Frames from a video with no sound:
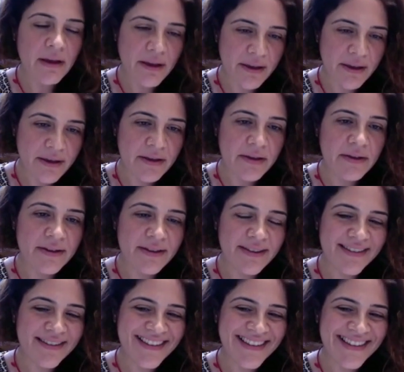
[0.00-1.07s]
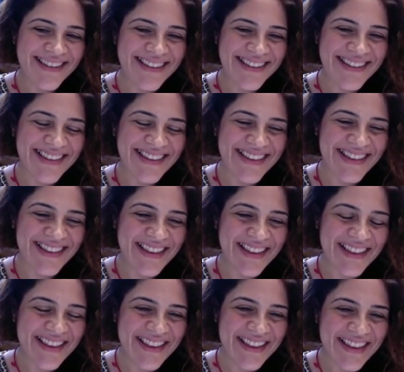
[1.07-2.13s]

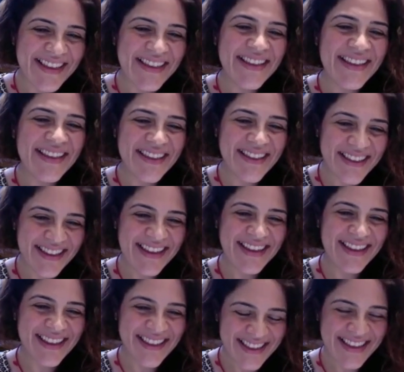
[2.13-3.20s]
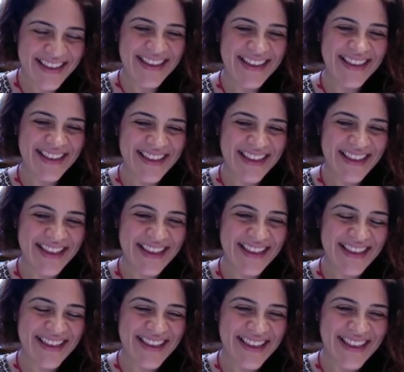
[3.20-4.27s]

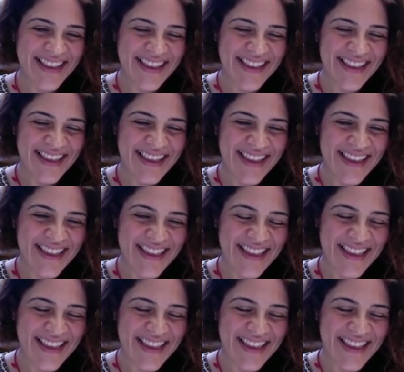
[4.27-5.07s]
(not speaking)